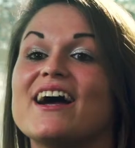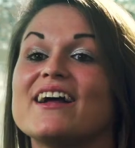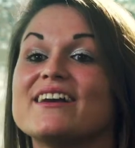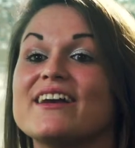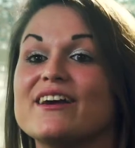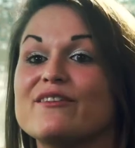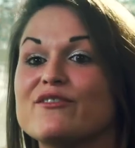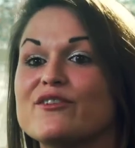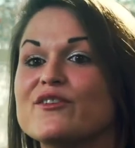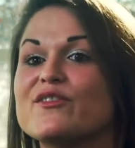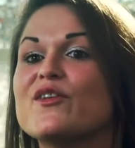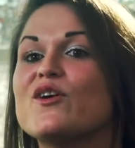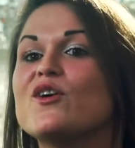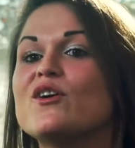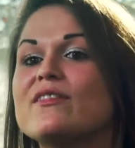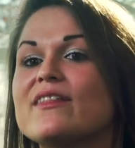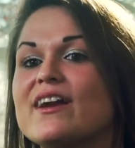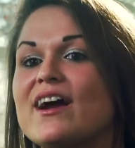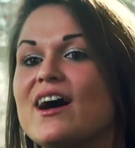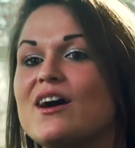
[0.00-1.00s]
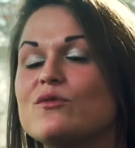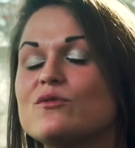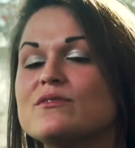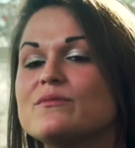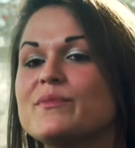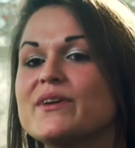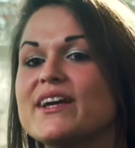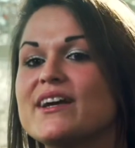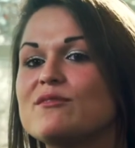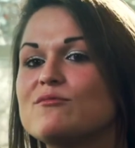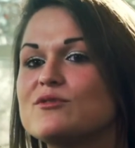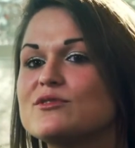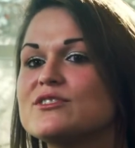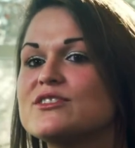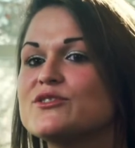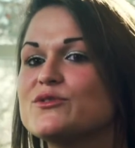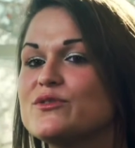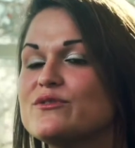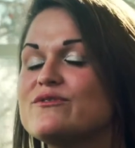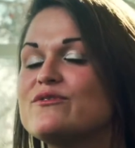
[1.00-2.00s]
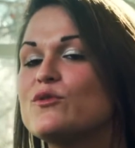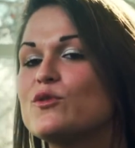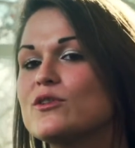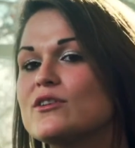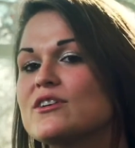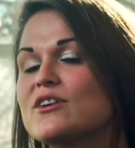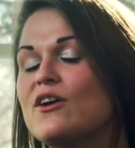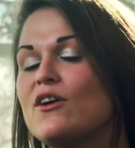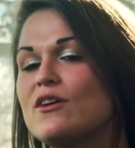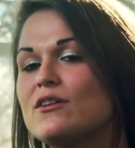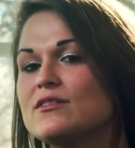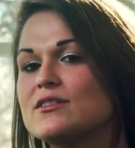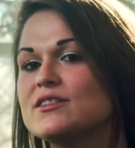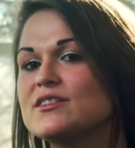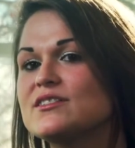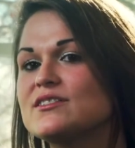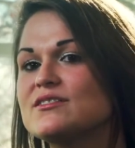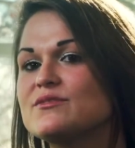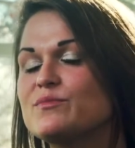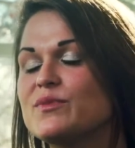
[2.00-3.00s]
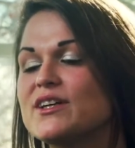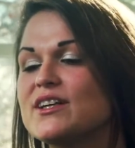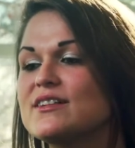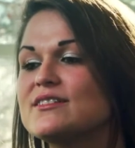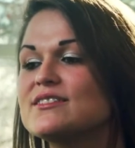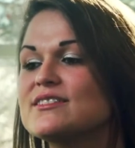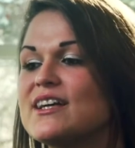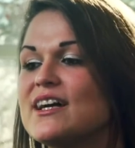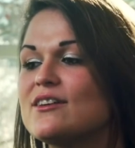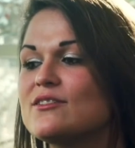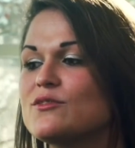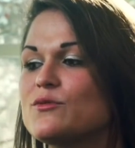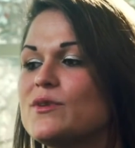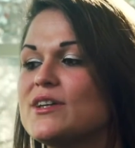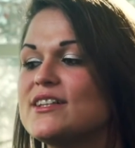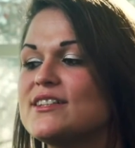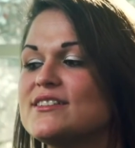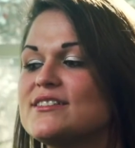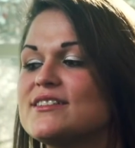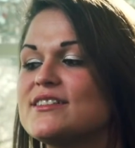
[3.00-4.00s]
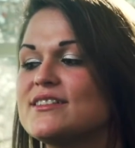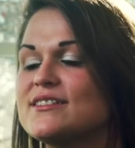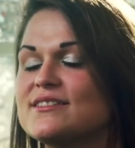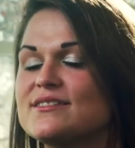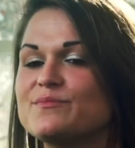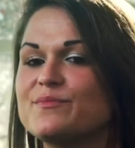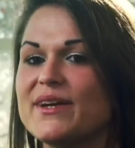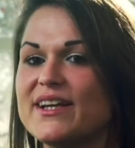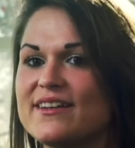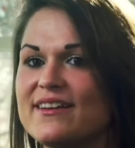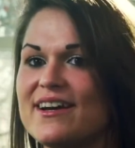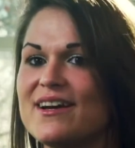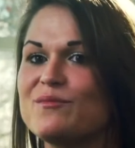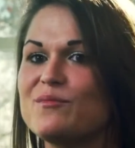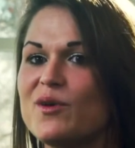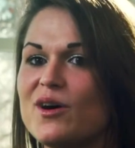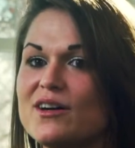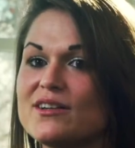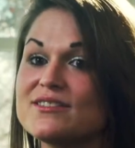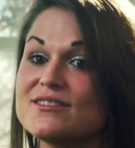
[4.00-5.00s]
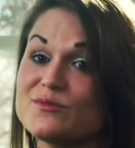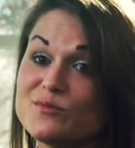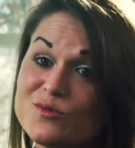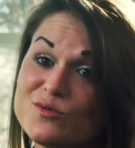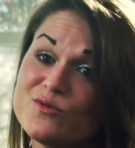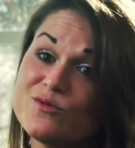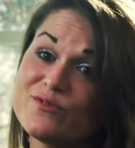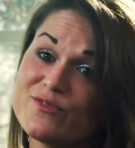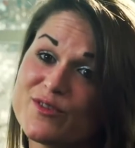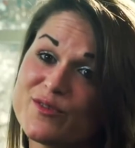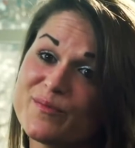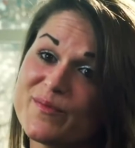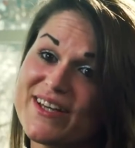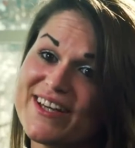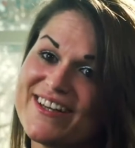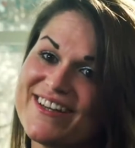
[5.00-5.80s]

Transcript: I never thought that I would be able to afford college, but Southwest has made that possible for me.